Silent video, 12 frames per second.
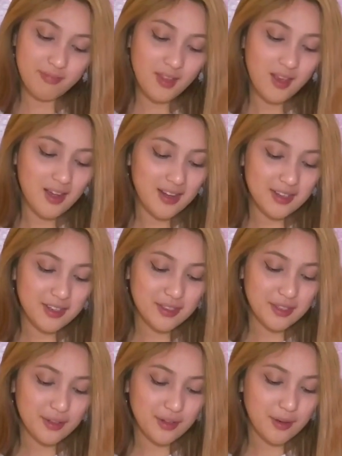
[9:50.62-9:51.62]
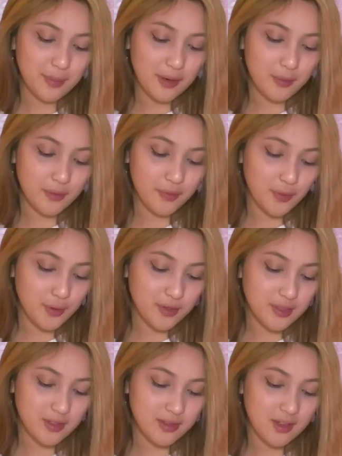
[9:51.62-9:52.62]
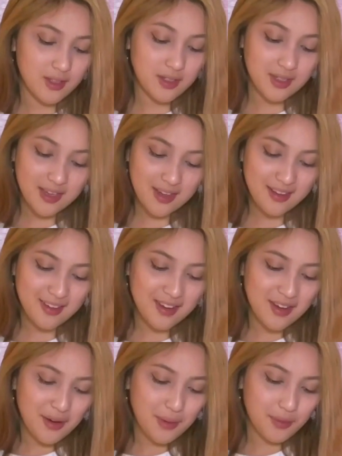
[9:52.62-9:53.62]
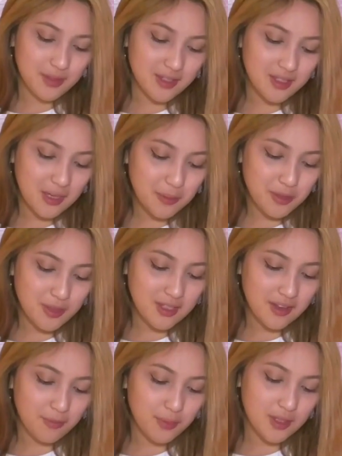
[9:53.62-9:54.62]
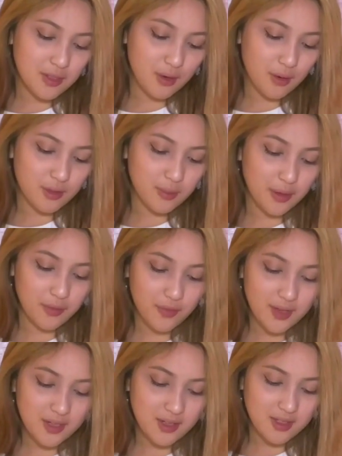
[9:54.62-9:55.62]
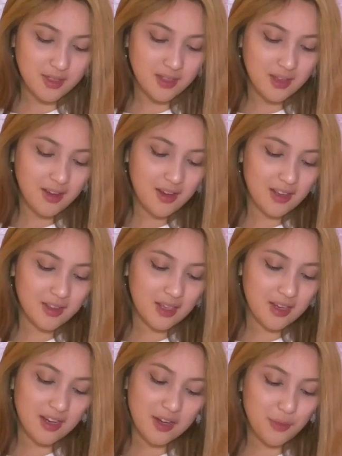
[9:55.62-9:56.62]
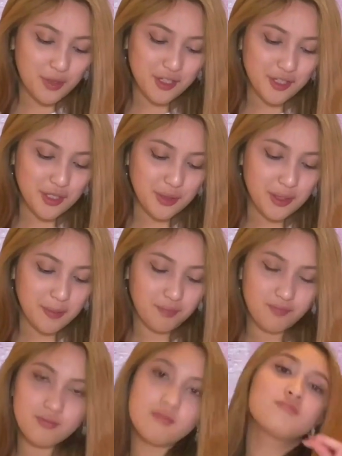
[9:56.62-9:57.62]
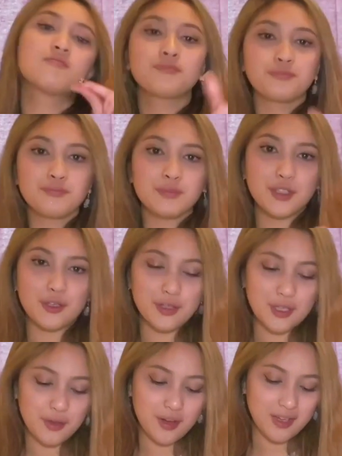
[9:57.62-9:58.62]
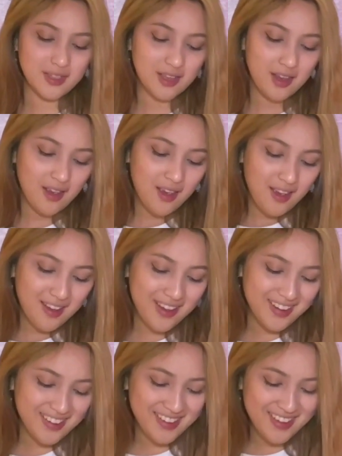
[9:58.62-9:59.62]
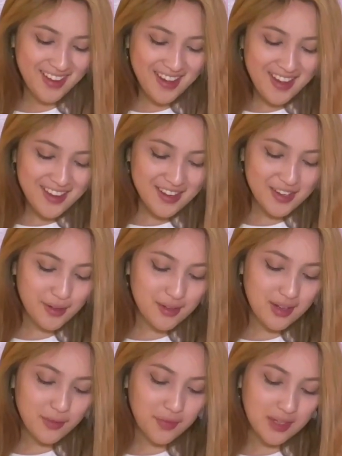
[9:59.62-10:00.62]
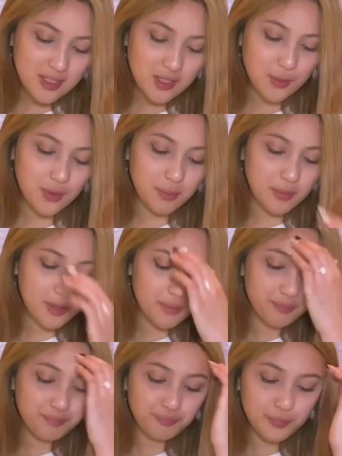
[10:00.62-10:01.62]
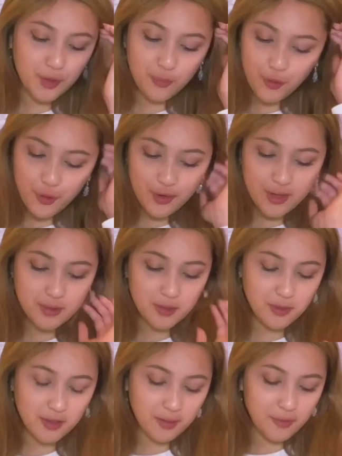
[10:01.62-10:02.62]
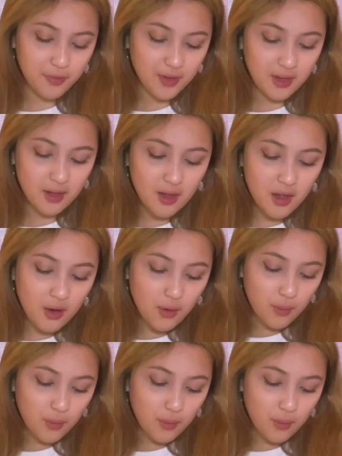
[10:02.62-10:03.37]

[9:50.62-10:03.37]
I learned a lot about what foods to eat, what deceptions have been told about fitness, and that anyone can do it, including you guys. You don't need fancy equipment or programs to become fit. When the